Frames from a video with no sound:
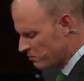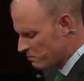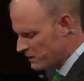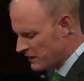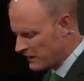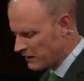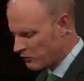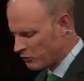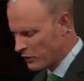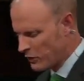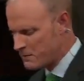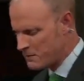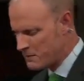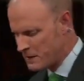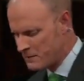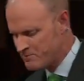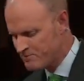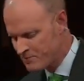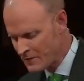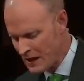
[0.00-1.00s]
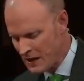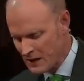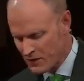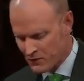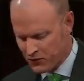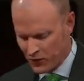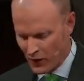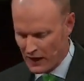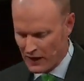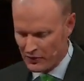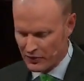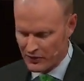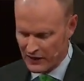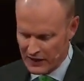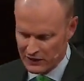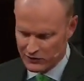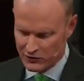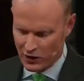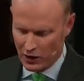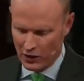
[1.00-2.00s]
men and women flood
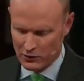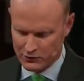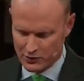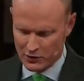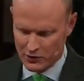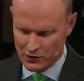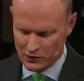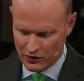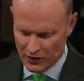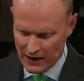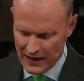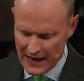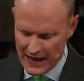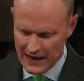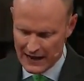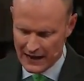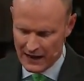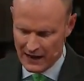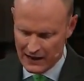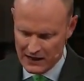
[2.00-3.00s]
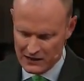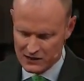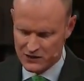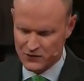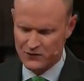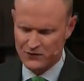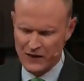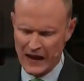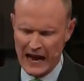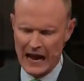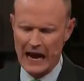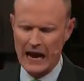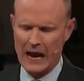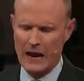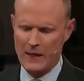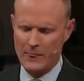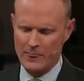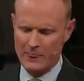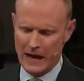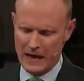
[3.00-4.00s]
these altars, let us
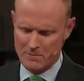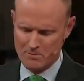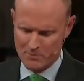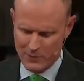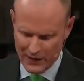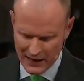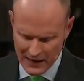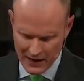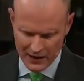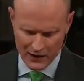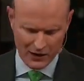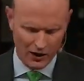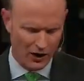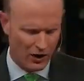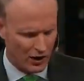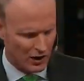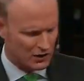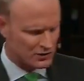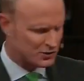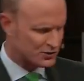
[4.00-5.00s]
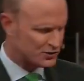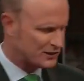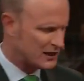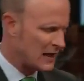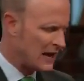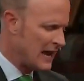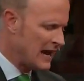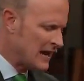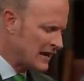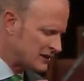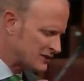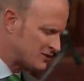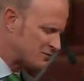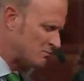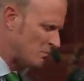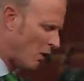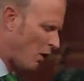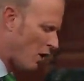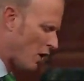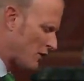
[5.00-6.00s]
find that Pentecost is
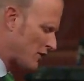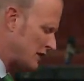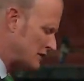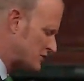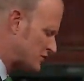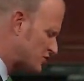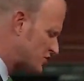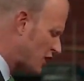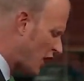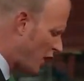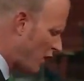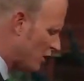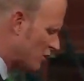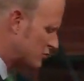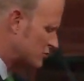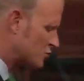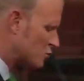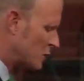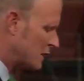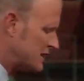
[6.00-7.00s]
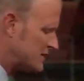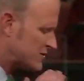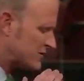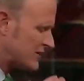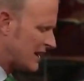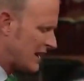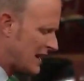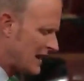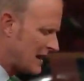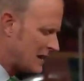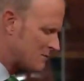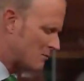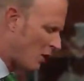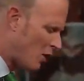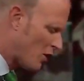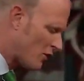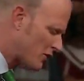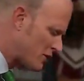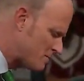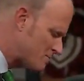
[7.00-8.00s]
more than songs we sing,
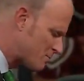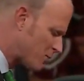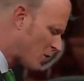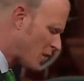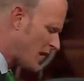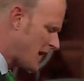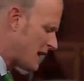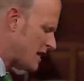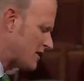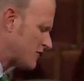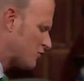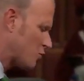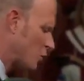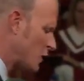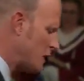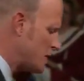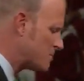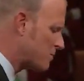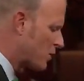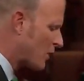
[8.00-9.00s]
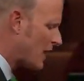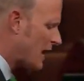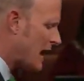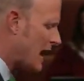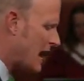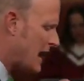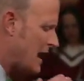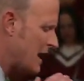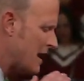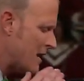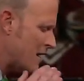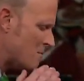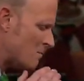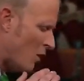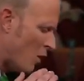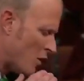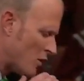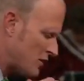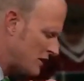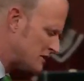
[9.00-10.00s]
more than prayers we pray,
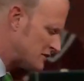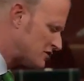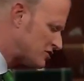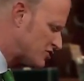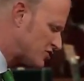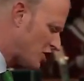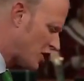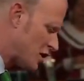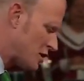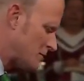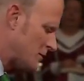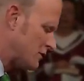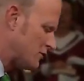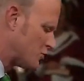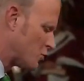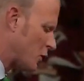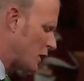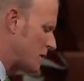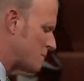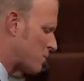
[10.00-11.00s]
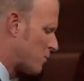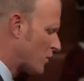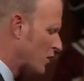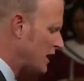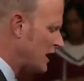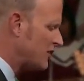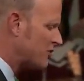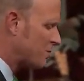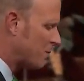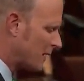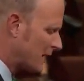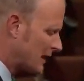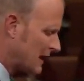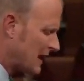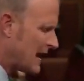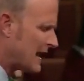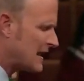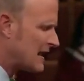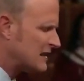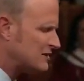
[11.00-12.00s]
more than sermons we preach, but
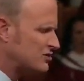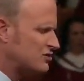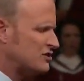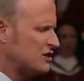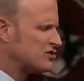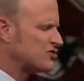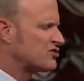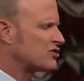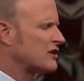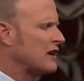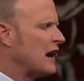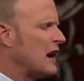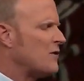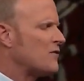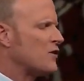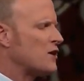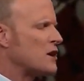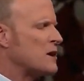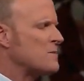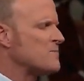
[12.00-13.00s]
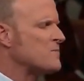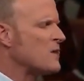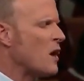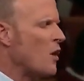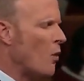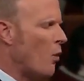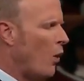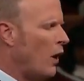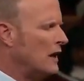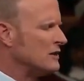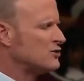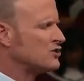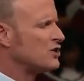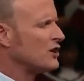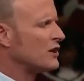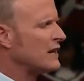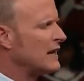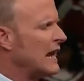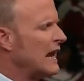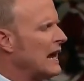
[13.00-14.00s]
let us discover once
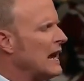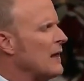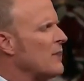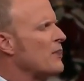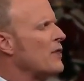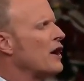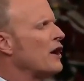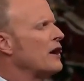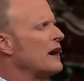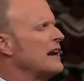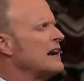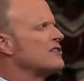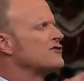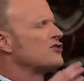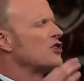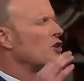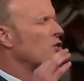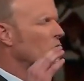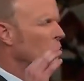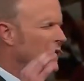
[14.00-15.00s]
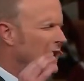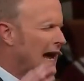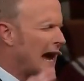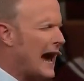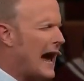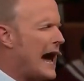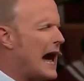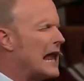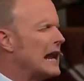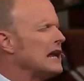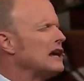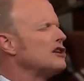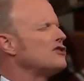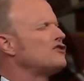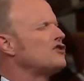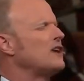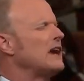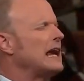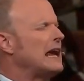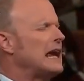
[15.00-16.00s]
again there is a
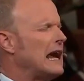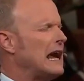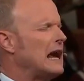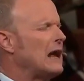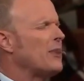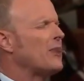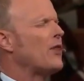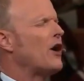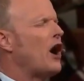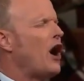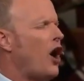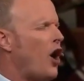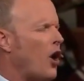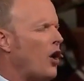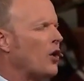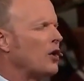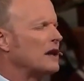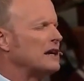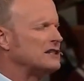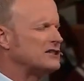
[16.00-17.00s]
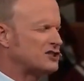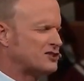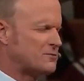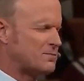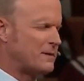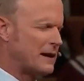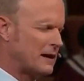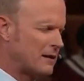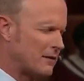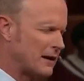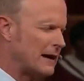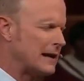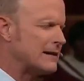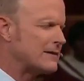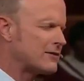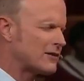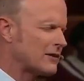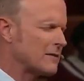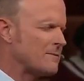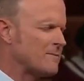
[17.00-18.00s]
reality in the Holy
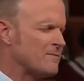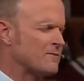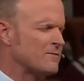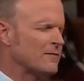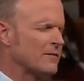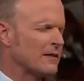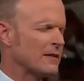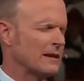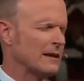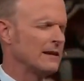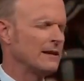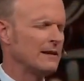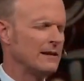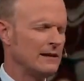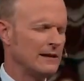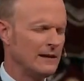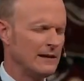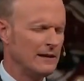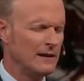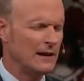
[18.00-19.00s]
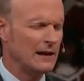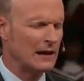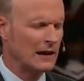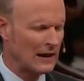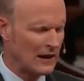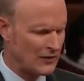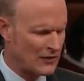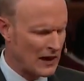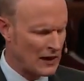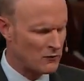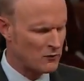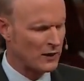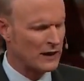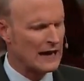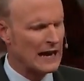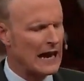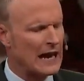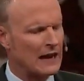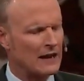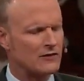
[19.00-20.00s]
Spirit. Let that
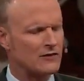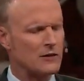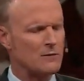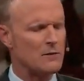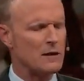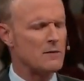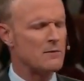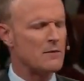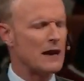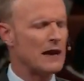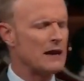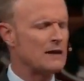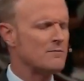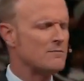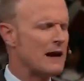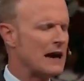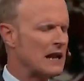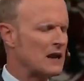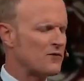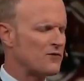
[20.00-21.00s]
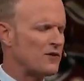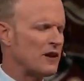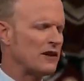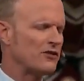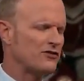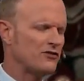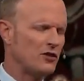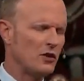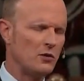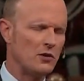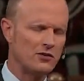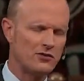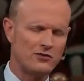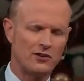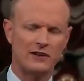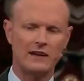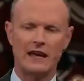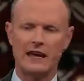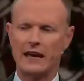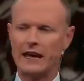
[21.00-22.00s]
reality be made manifest to us
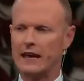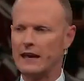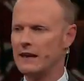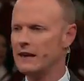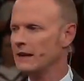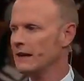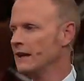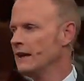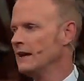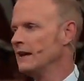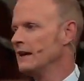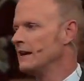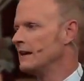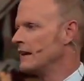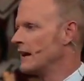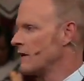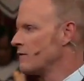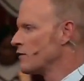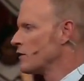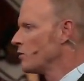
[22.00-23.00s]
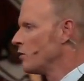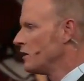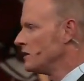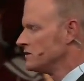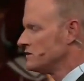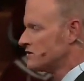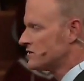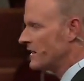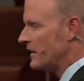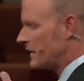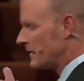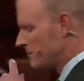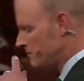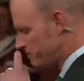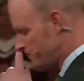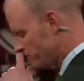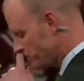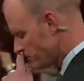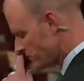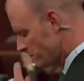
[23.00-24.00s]
today. And everyone said,
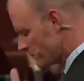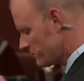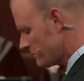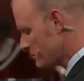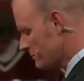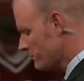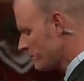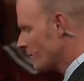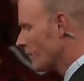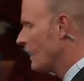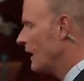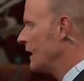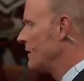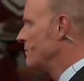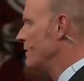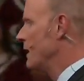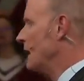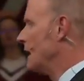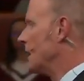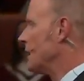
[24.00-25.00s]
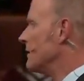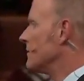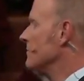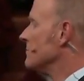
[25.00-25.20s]
amen.